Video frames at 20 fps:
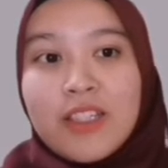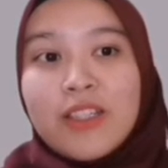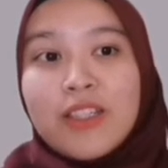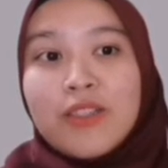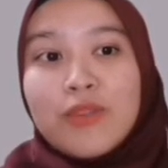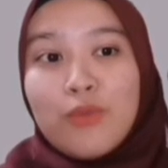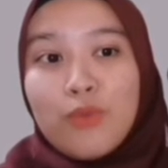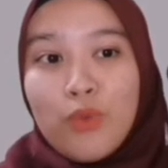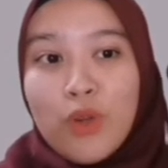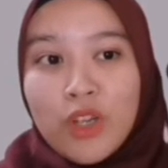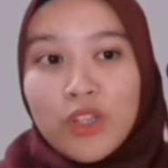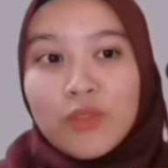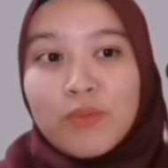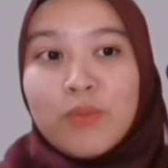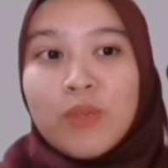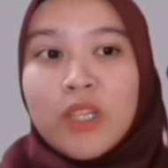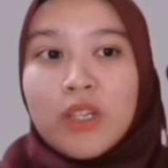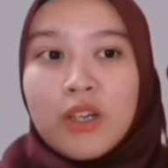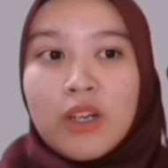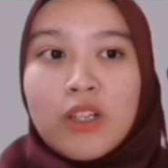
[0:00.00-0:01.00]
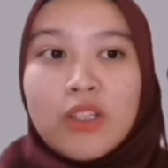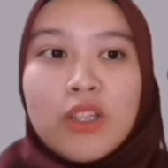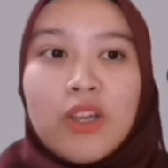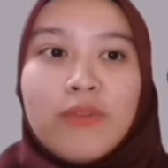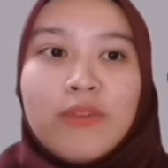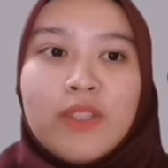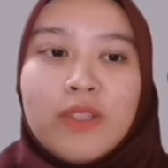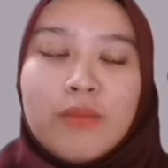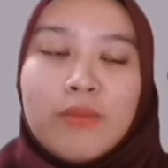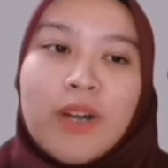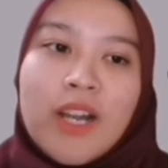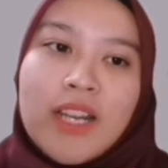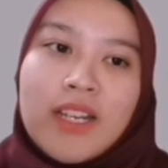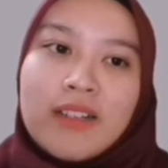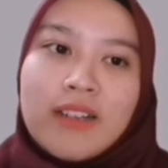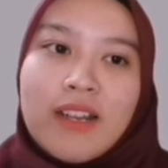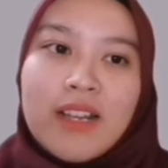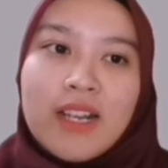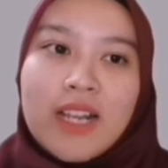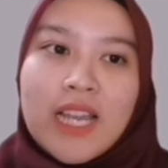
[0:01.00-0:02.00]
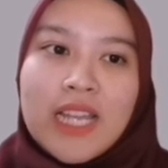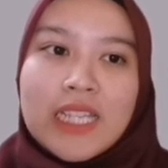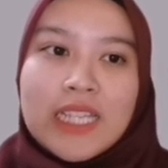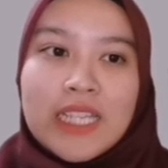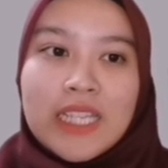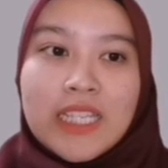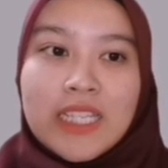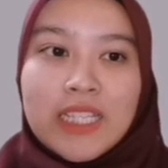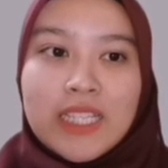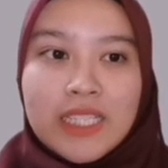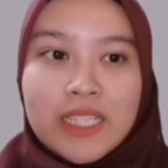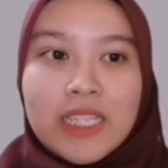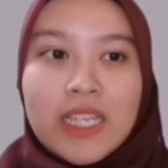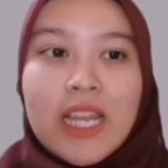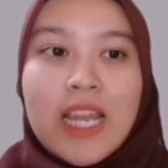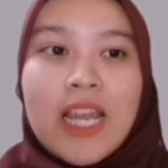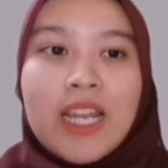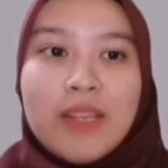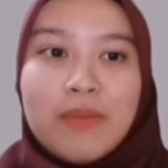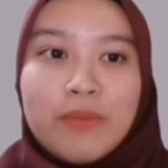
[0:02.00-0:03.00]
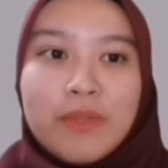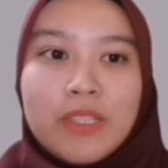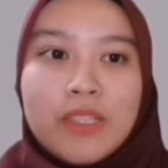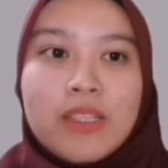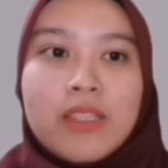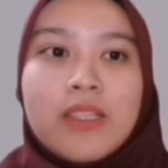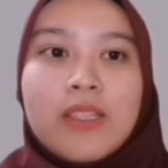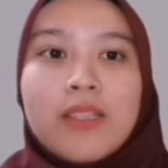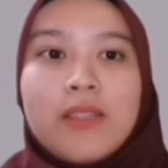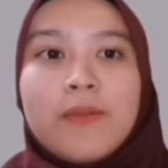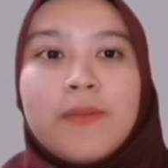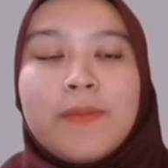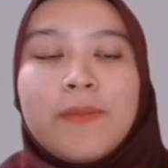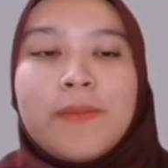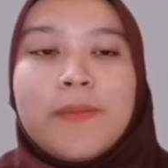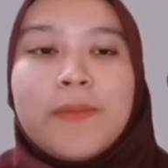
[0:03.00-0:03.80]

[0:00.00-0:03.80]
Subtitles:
This was because of the bright red line in the elements.